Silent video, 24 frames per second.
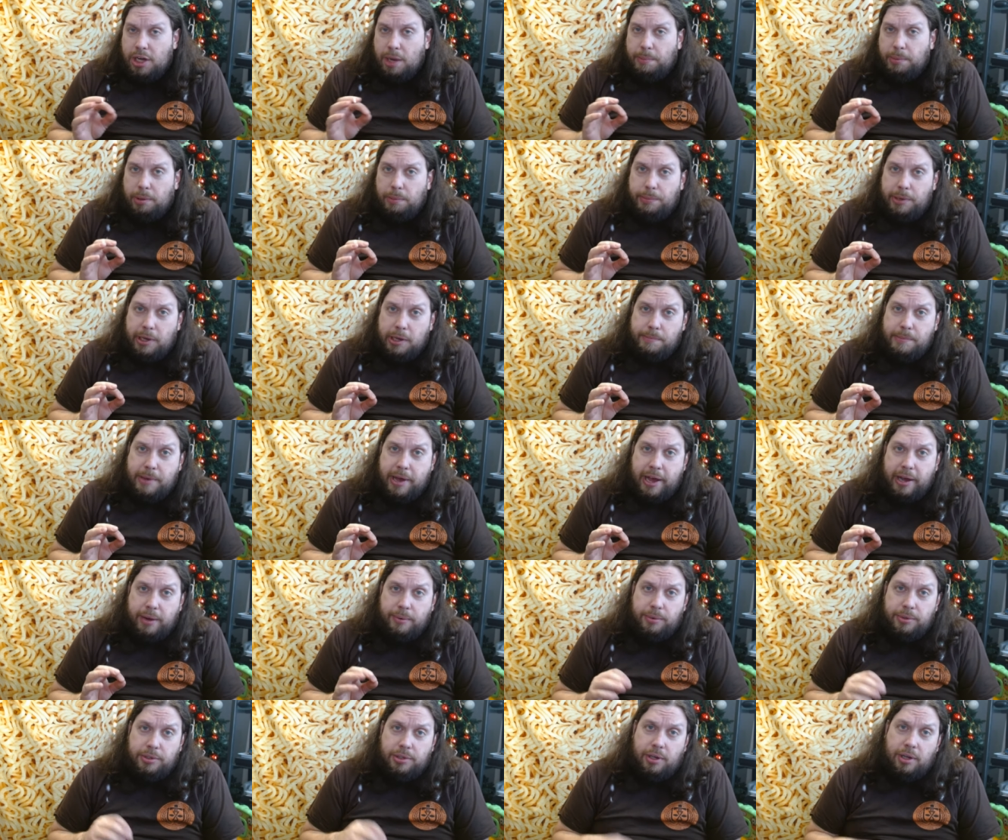The double Big
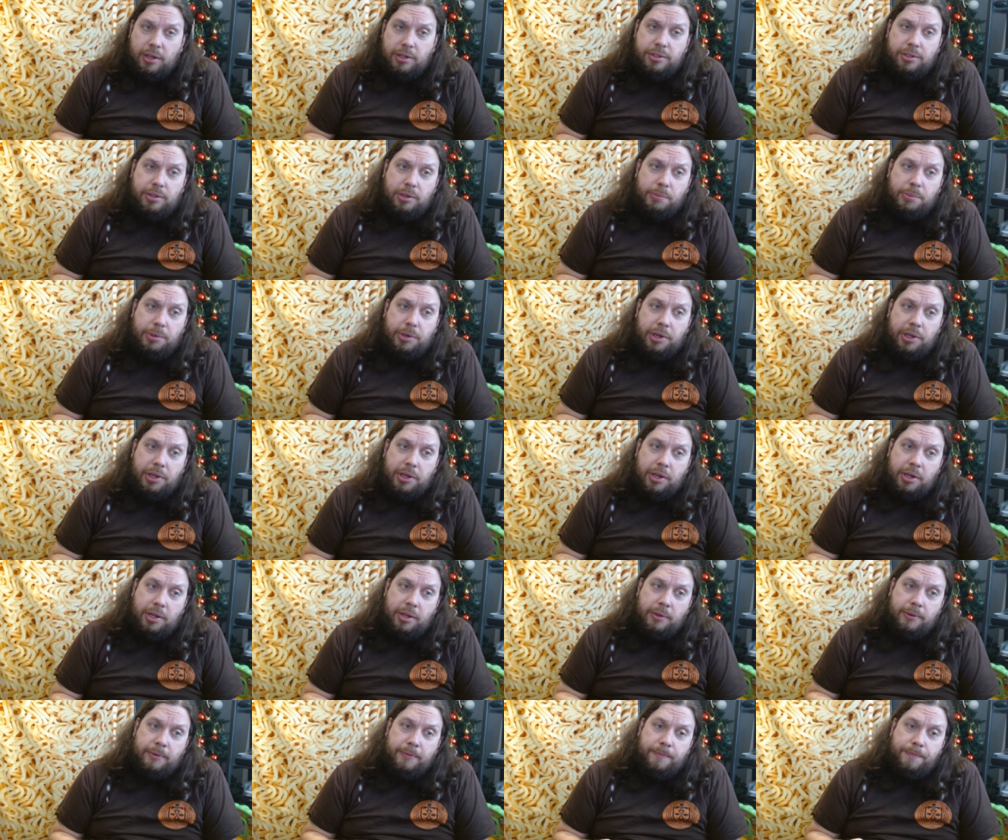Mac was also
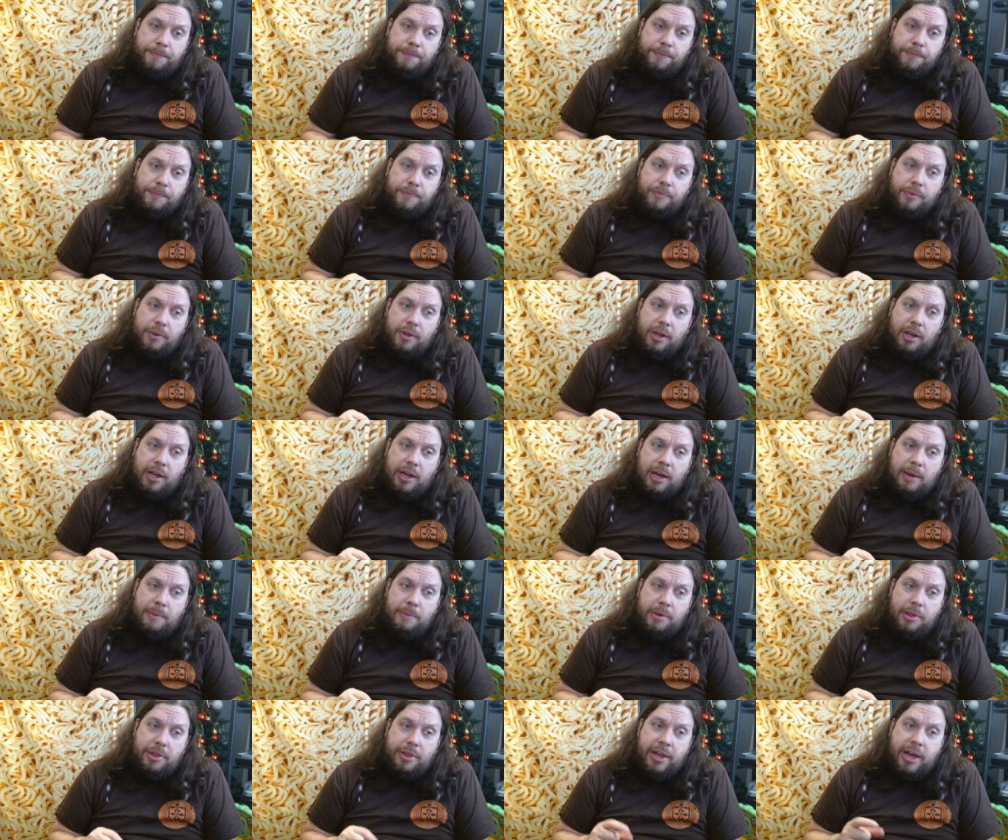pretty good.
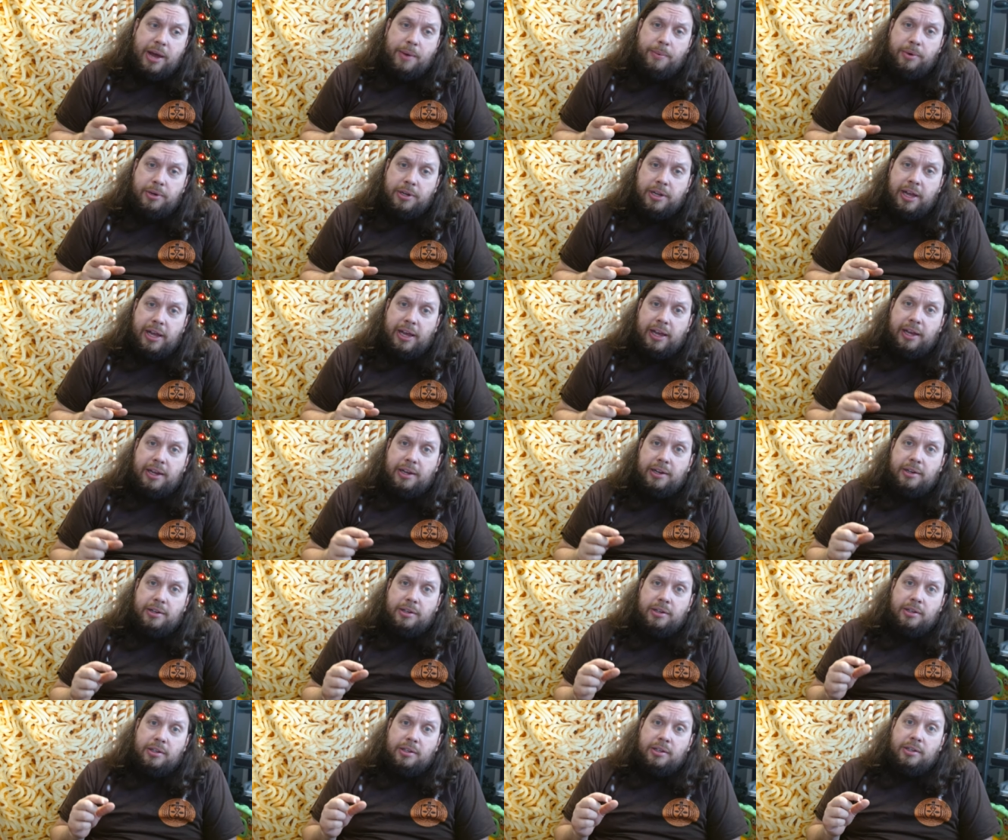Um, that one
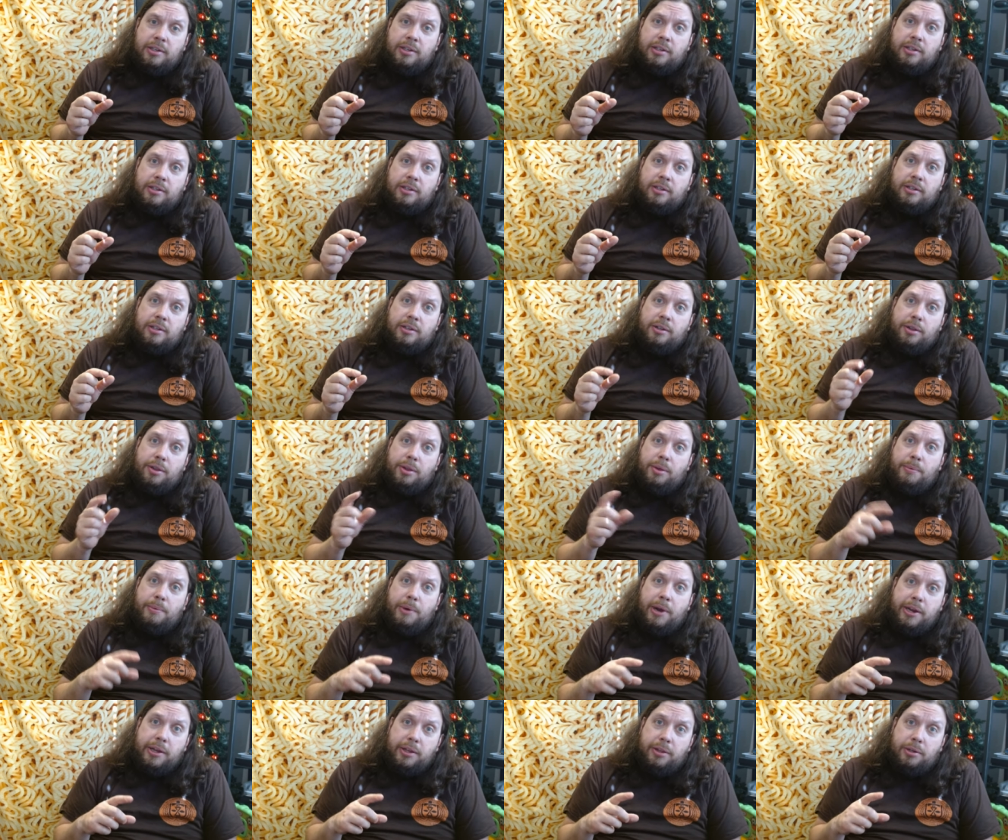had
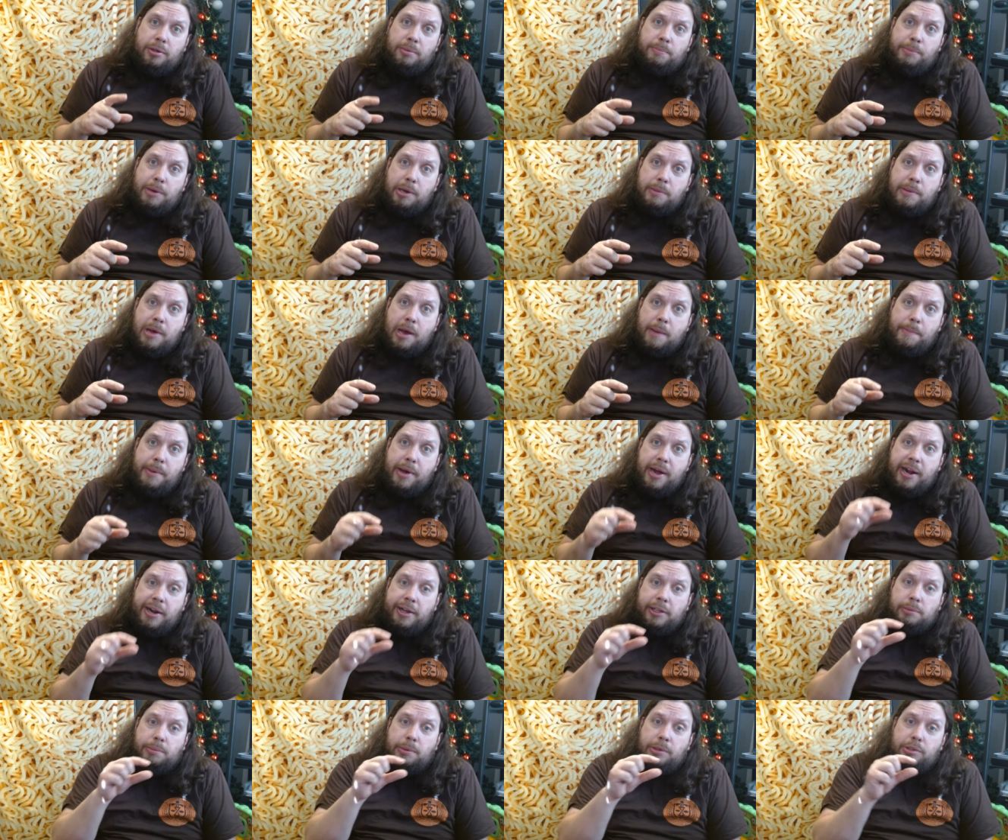the regular Big
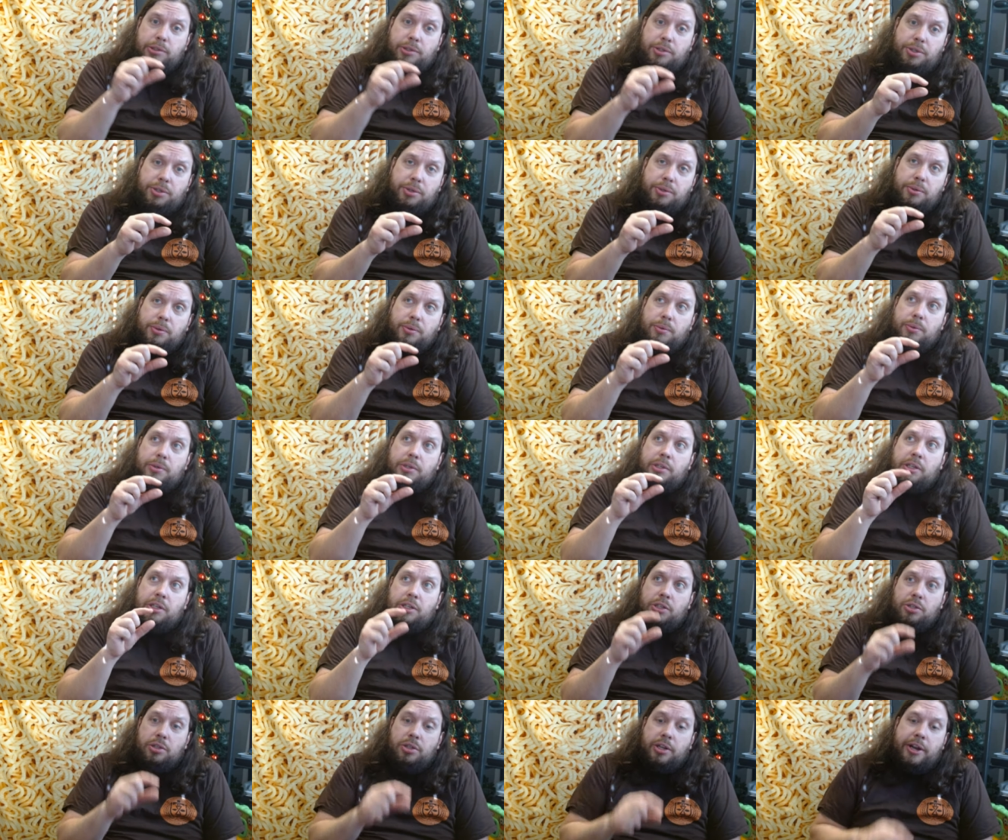Mac patties, but
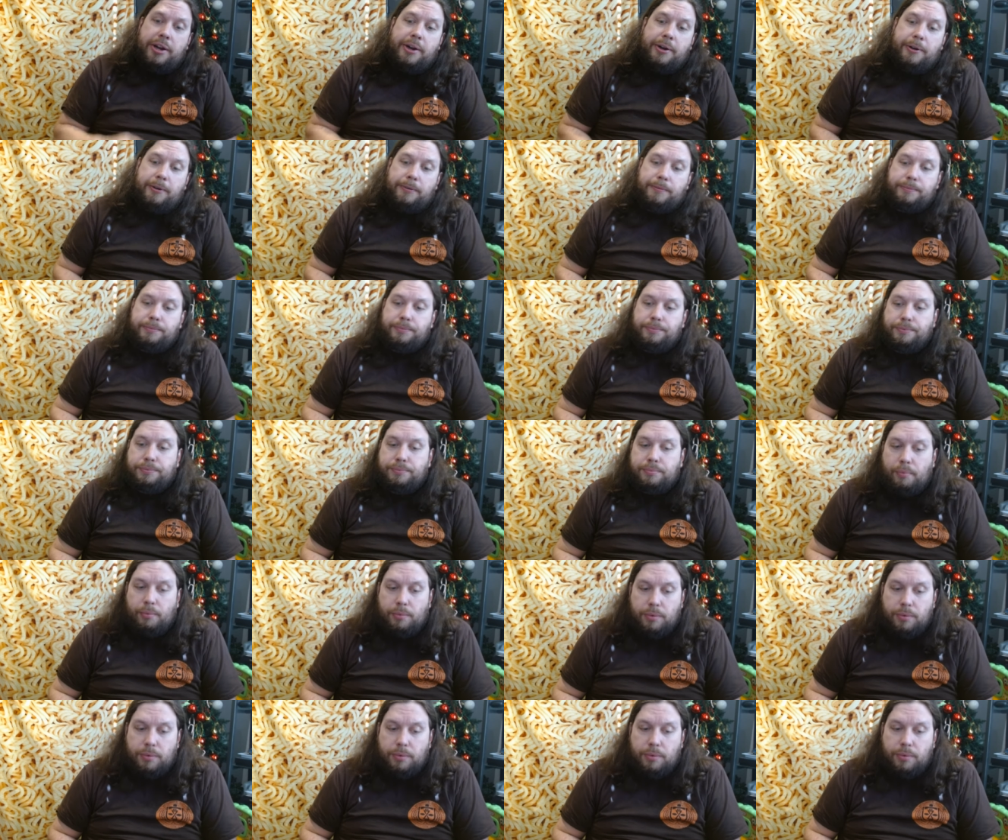two in each layer.